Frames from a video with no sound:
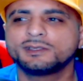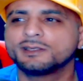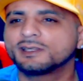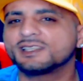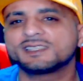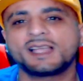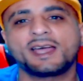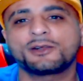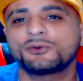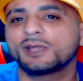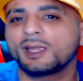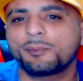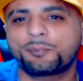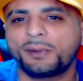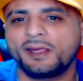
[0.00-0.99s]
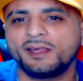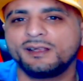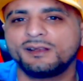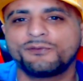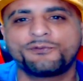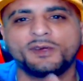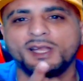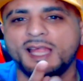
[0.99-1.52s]
because I don't get paid
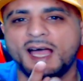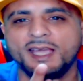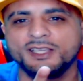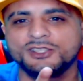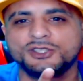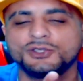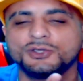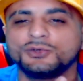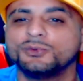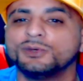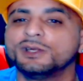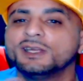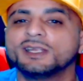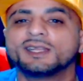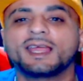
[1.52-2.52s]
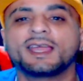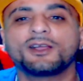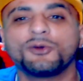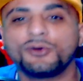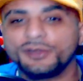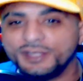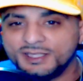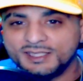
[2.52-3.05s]
for lying to you like
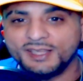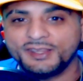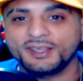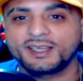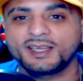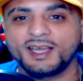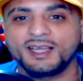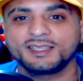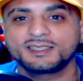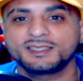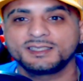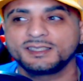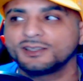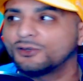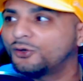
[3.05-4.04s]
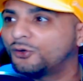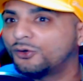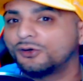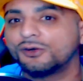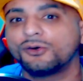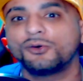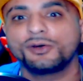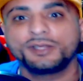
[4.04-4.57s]
all these other content
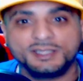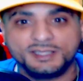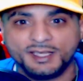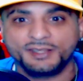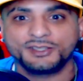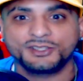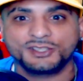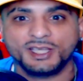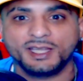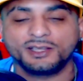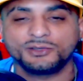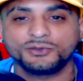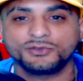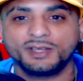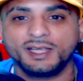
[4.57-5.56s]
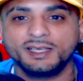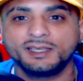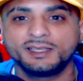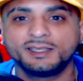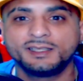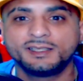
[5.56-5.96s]
or all these other channels, right?